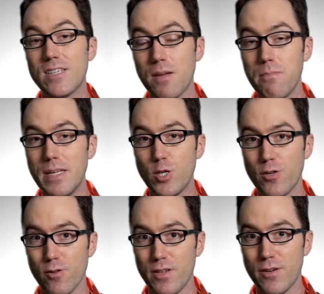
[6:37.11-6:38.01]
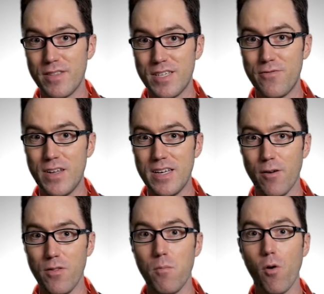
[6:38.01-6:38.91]
As I mentioned earlier in this
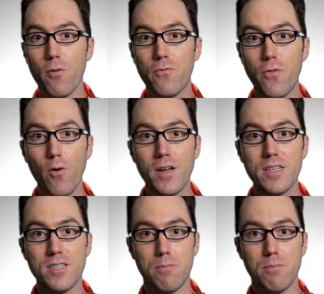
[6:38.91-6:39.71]
video, the more focus